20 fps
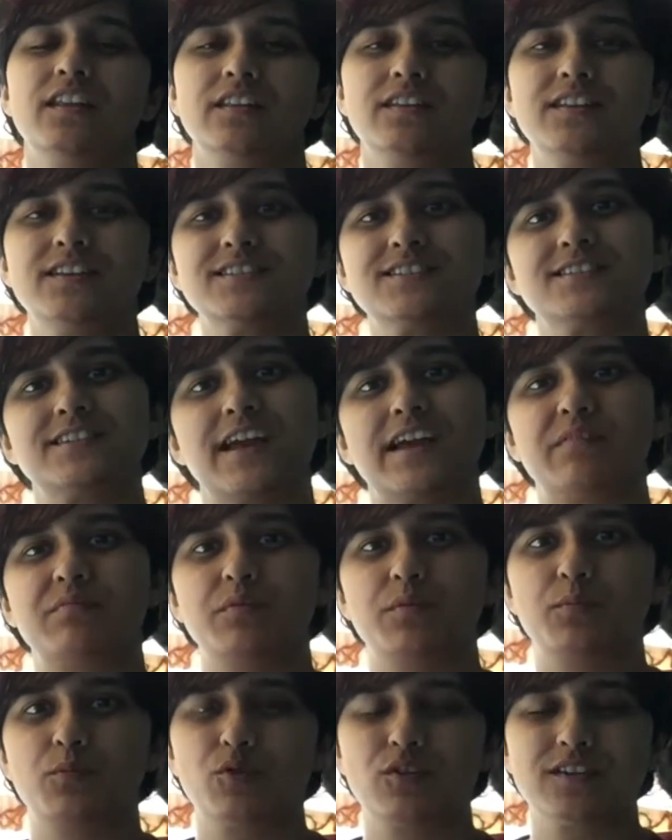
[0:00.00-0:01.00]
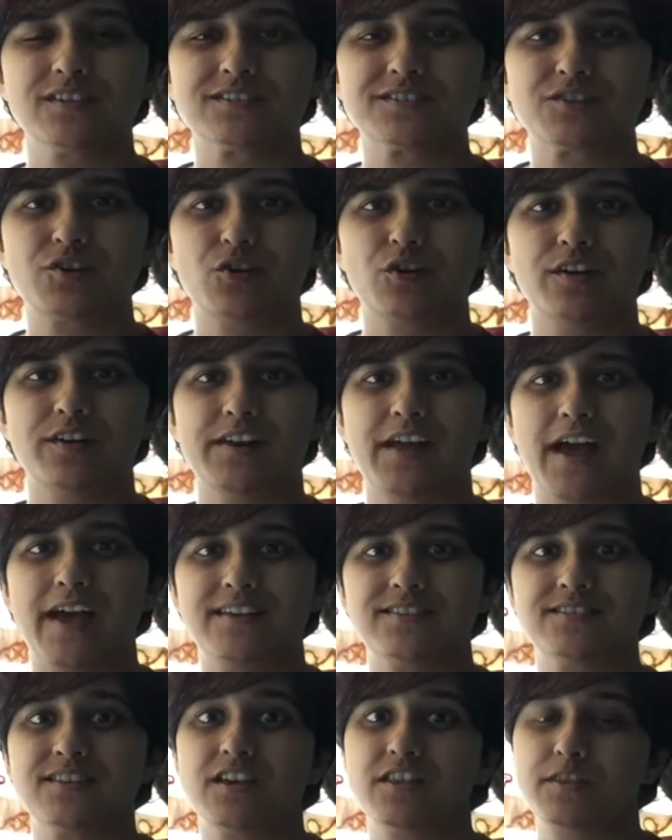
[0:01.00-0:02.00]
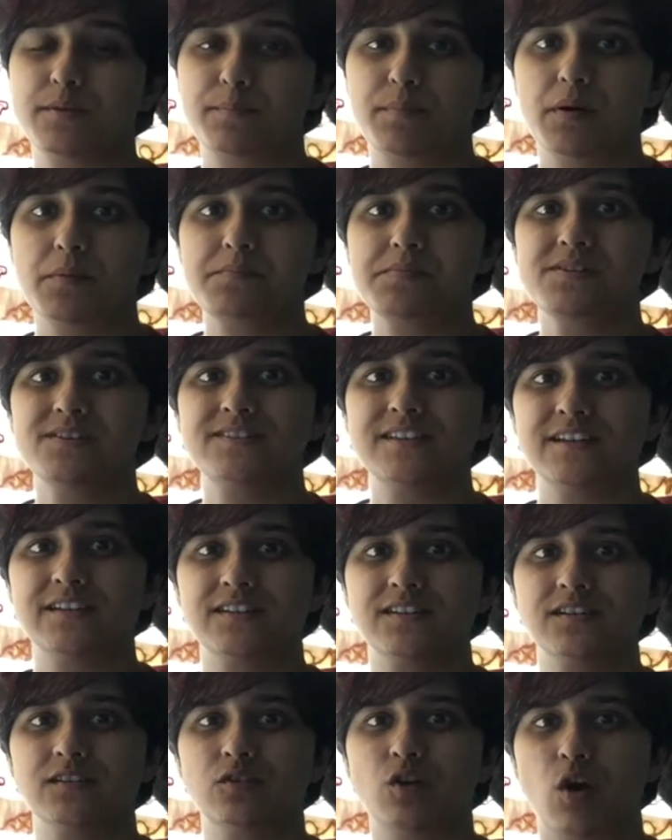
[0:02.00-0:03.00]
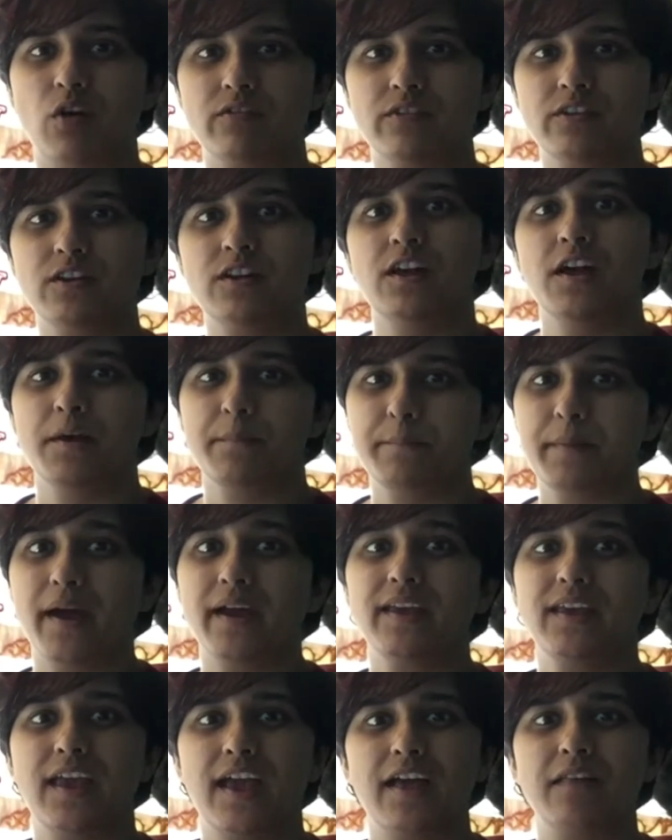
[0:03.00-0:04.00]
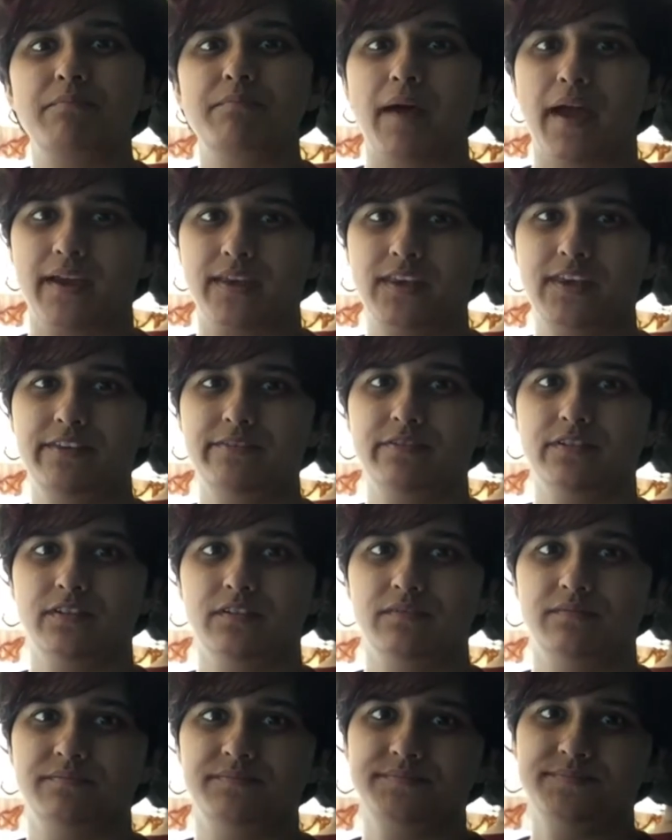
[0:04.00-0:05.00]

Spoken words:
This time the book is called as The Purple Scented Novel by Ian McEwan.